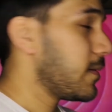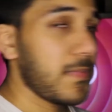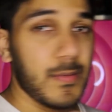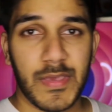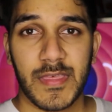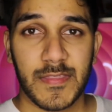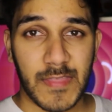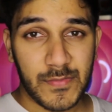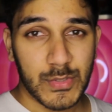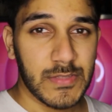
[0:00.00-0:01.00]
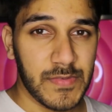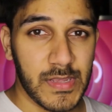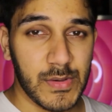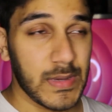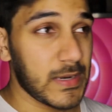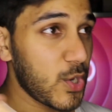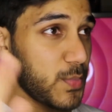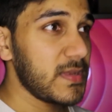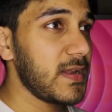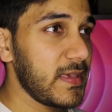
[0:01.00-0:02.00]
But anyway, thanks for watching the video, and I
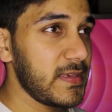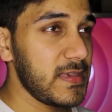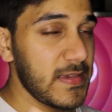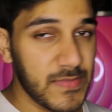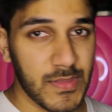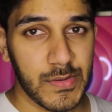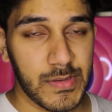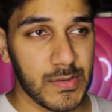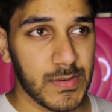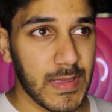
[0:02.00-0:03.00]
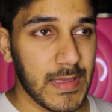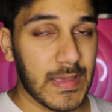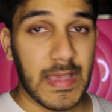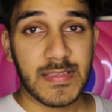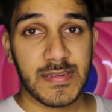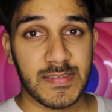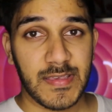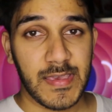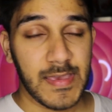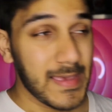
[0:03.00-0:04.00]
hope you did like it, even though, you know, as I did
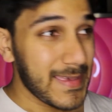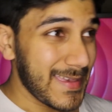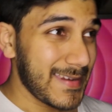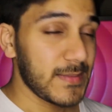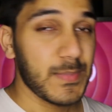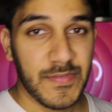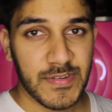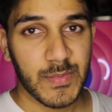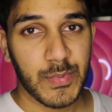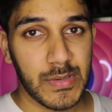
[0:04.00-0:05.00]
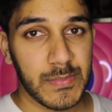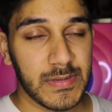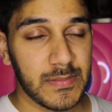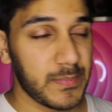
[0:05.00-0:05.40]
say, it is a bit of a disappointment.